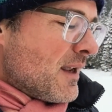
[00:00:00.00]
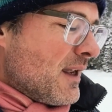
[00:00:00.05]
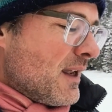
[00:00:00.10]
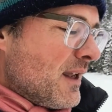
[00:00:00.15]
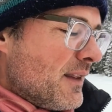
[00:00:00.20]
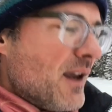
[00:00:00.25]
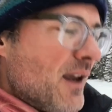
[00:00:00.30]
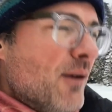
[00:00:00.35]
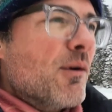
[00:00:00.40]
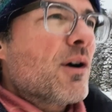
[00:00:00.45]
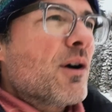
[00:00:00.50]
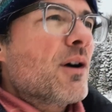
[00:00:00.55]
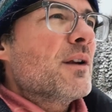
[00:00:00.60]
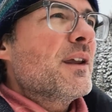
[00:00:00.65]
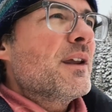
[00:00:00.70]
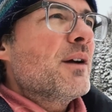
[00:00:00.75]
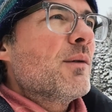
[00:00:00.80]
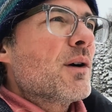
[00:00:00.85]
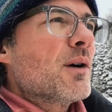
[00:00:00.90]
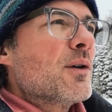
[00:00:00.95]
They
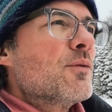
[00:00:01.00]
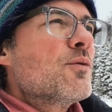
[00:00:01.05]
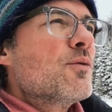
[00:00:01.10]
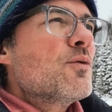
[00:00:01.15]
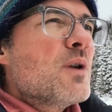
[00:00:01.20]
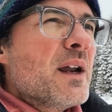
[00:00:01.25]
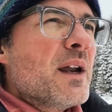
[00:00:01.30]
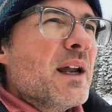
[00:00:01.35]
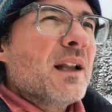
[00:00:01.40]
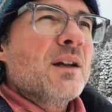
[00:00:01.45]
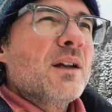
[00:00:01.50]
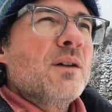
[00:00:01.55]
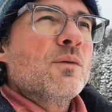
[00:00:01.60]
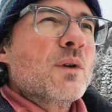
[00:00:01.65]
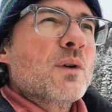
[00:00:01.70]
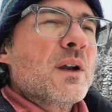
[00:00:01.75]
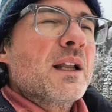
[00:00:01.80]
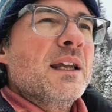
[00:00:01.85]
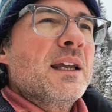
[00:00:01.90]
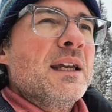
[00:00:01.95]
were really,
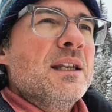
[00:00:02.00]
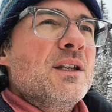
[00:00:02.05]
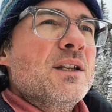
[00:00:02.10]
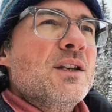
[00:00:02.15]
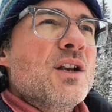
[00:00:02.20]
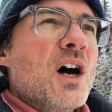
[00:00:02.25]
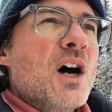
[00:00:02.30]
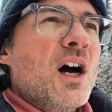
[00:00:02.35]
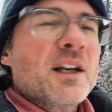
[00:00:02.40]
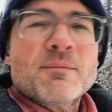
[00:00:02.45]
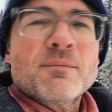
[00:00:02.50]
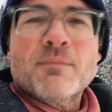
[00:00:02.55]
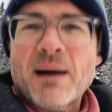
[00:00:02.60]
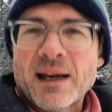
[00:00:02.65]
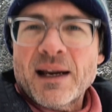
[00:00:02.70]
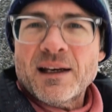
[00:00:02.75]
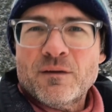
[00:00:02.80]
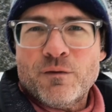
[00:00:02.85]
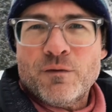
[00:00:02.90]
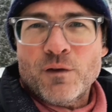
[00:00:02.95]
really not
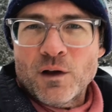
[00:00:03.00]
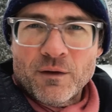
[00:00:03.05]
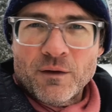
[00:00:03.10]
mindful